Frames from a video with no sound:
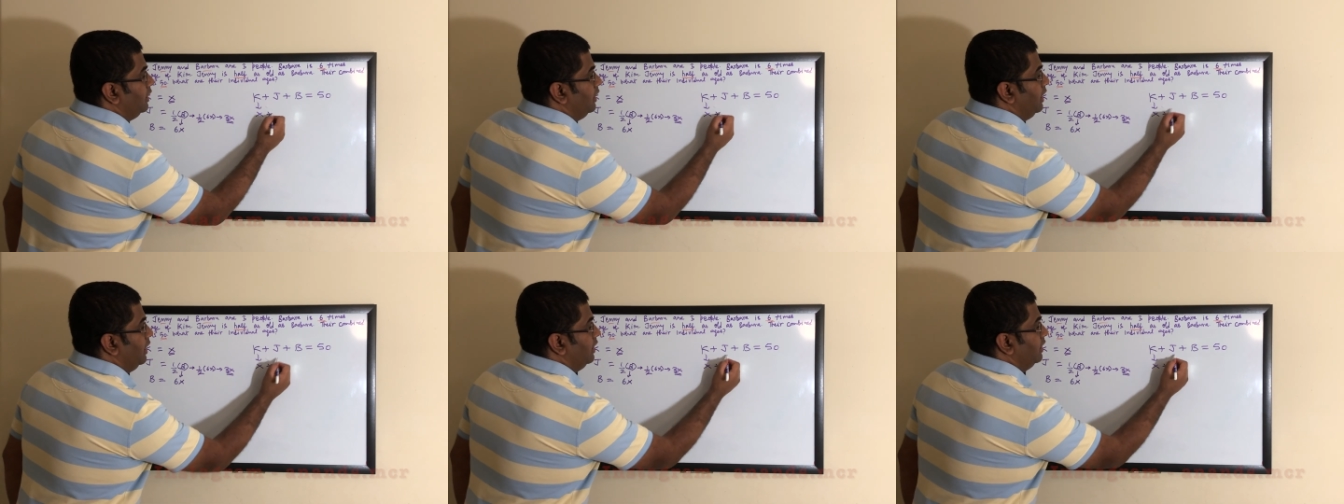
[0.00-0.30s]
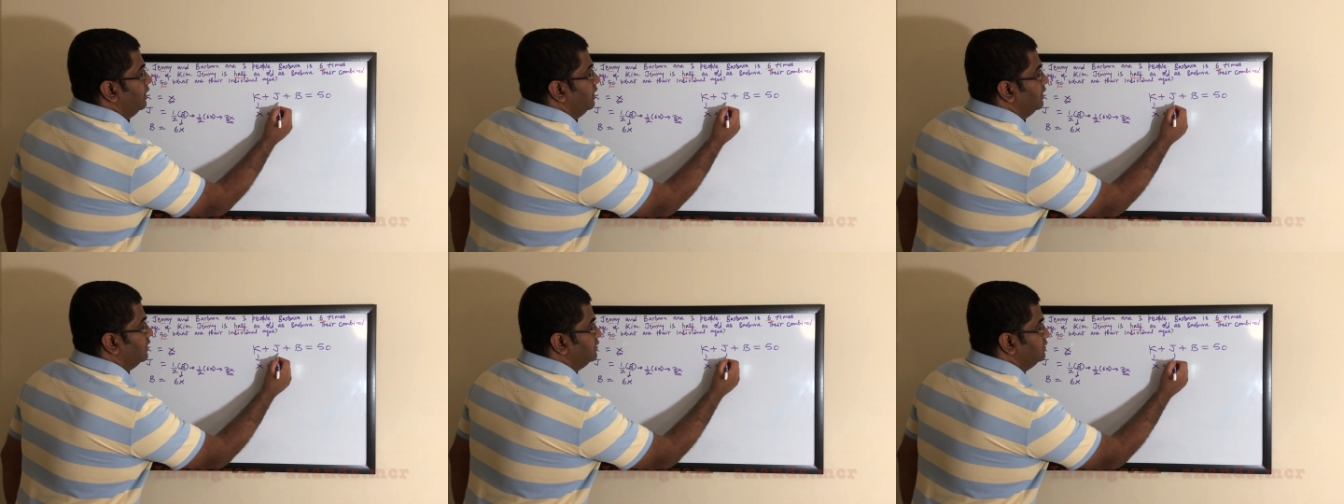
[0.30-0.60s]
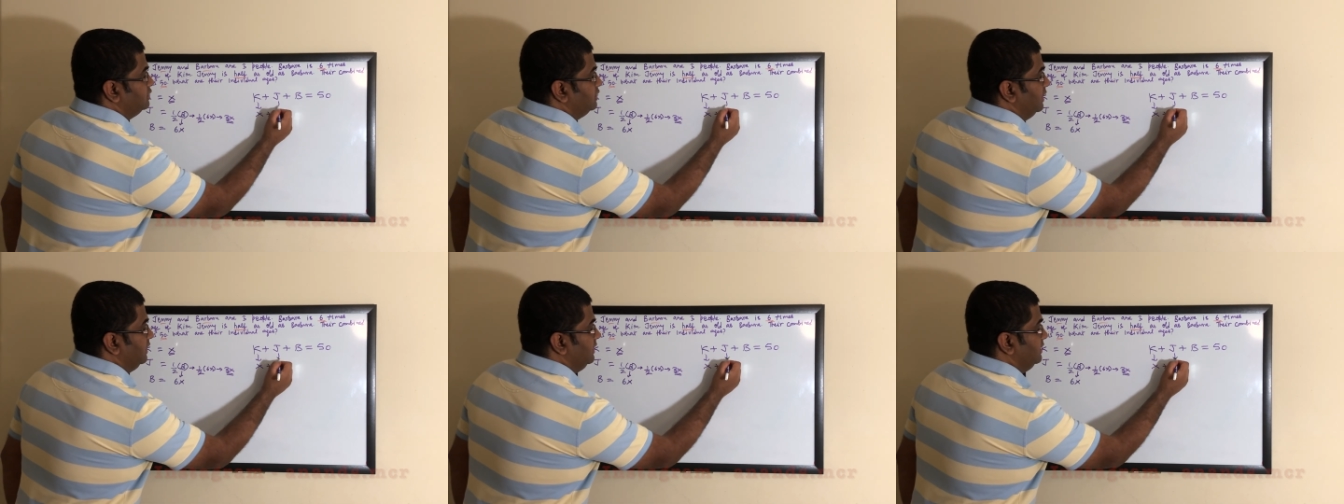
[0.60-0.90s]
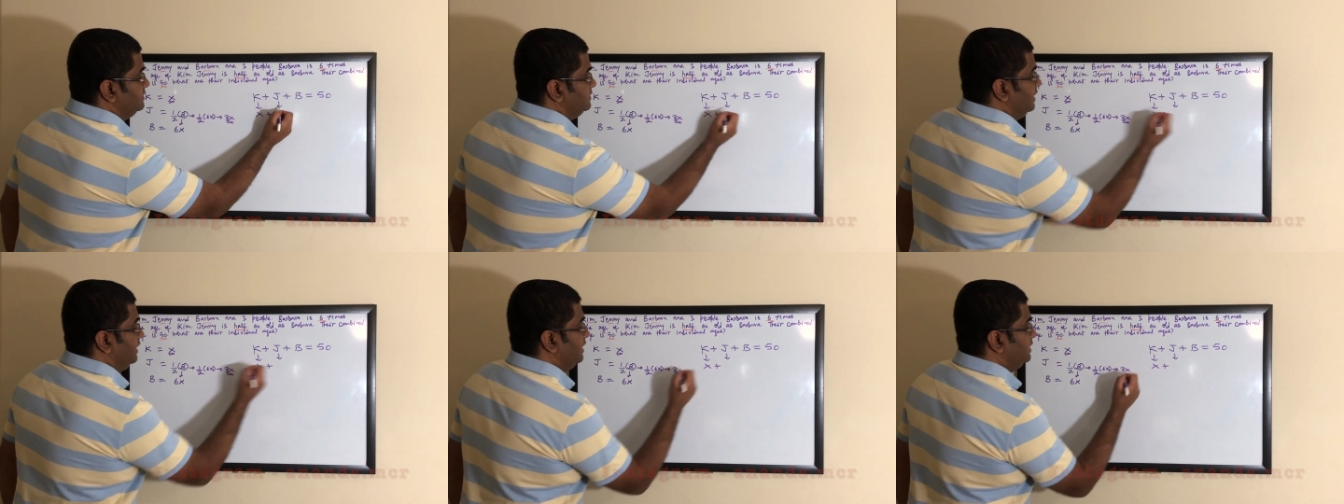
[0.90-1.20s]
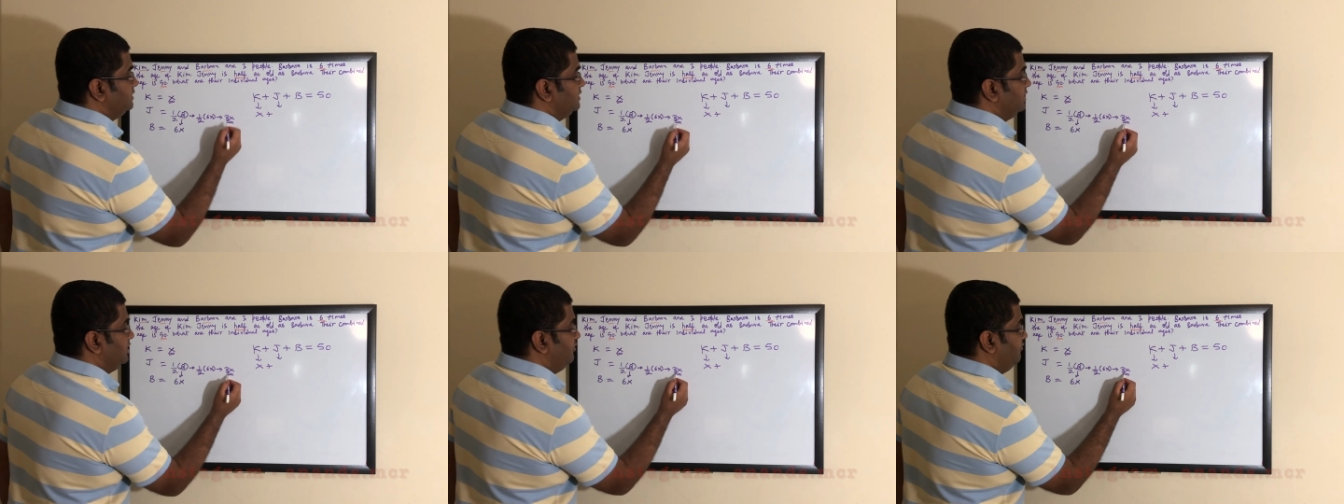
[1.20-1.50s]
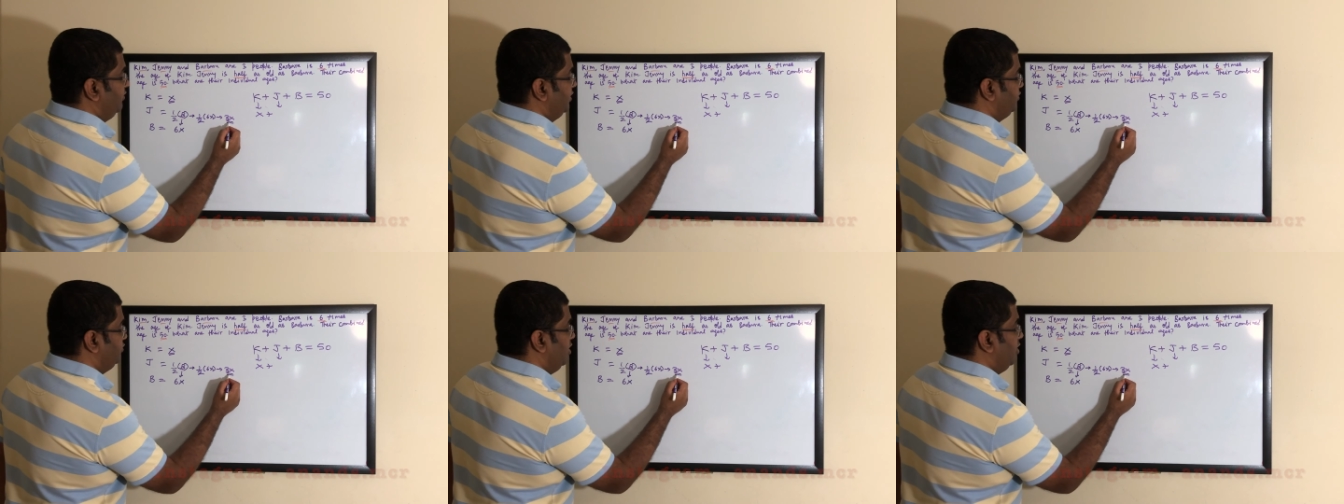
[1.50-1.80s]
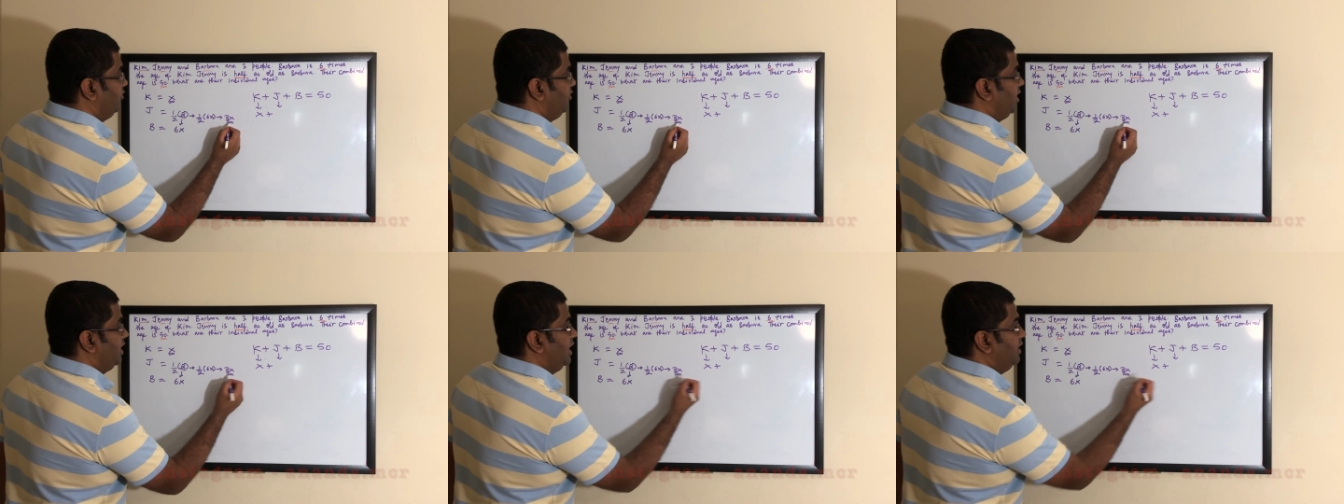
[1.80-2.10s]
And Jenny's age, which we
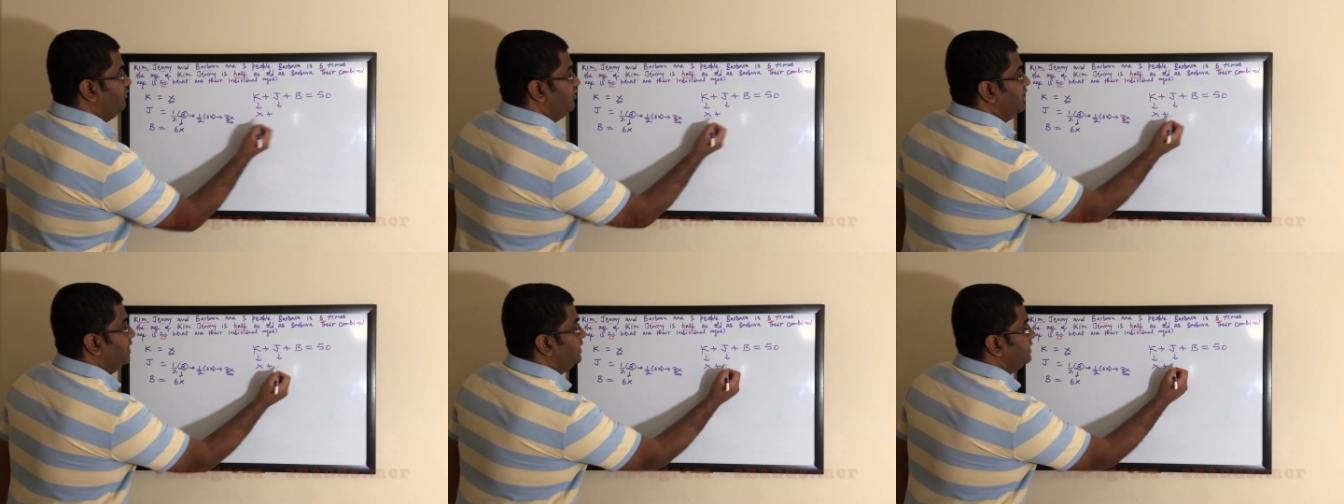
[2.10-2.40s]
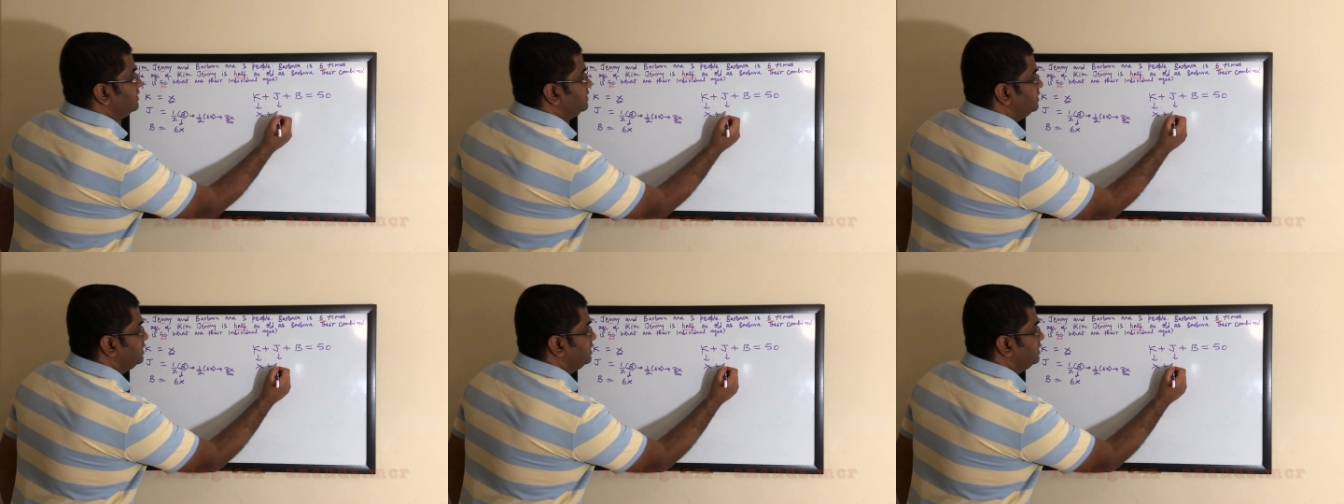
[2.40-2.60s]
have derived here as